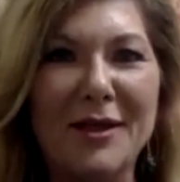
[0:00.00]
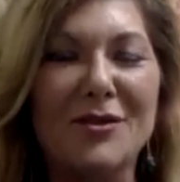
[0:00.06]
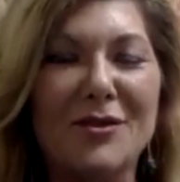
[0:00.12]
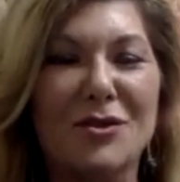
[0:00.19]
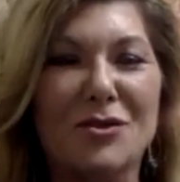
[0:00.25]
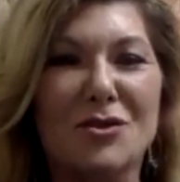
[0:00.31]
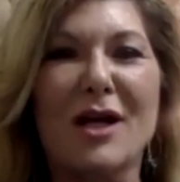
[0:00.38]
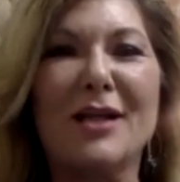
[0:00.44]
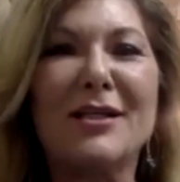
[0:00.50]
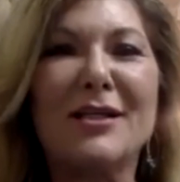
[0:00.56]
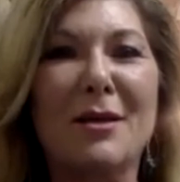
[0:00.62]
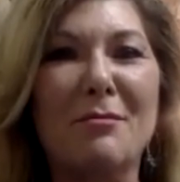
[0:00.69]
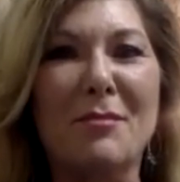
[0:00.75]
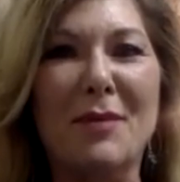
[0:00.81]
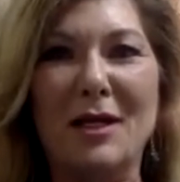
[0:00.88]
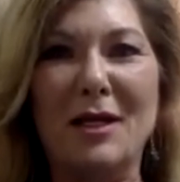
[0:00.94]
They're trying to
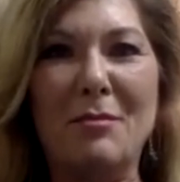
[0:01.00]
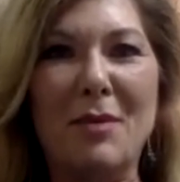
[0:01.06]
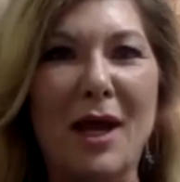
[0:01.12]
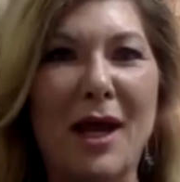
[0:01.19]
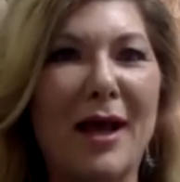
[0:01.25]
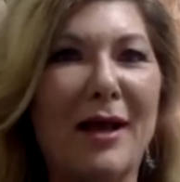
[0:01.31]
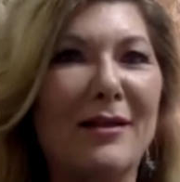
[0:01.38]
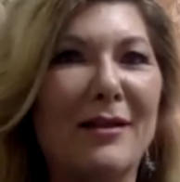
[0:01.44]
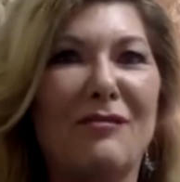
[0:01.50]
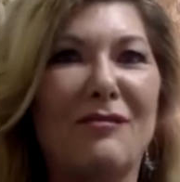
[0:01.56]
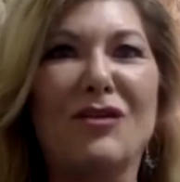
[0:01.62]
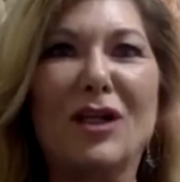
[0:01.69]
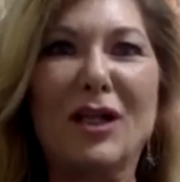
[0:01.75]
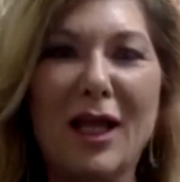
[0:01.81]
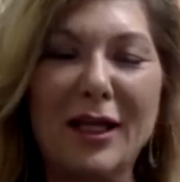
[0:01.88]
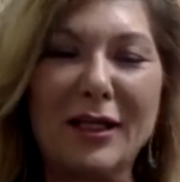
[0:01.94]
get money back. They
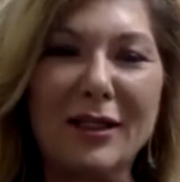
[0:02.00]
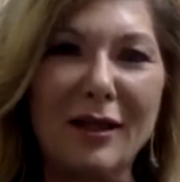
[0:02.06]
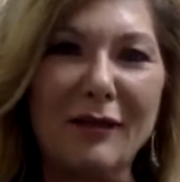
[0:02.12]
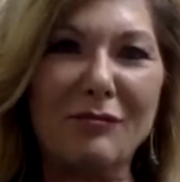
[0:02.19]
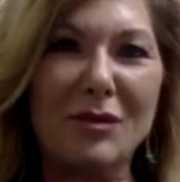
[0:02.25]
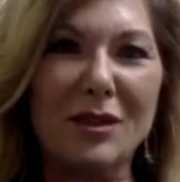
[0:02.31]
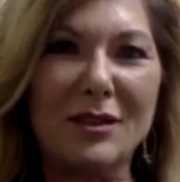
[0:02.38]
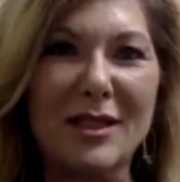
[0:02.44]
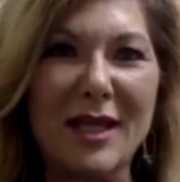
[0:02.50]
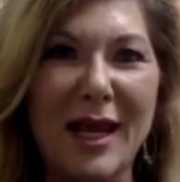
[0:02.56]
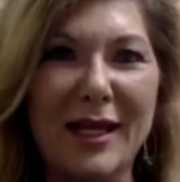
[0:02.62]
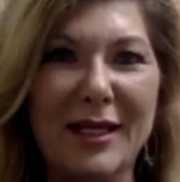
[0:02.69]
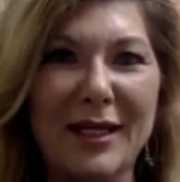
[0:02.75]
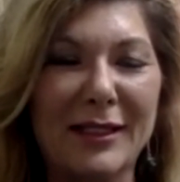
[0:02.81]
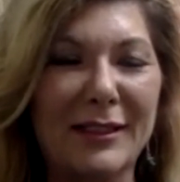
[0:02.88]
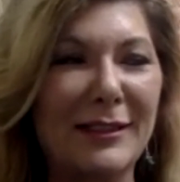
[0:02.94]
feel like they've been
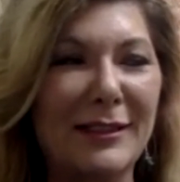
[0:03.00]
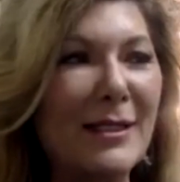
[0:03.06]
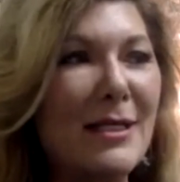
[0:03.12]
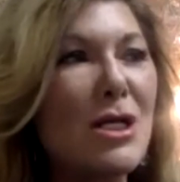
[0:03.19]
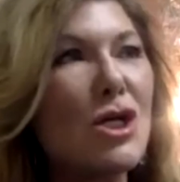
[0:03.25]
taken.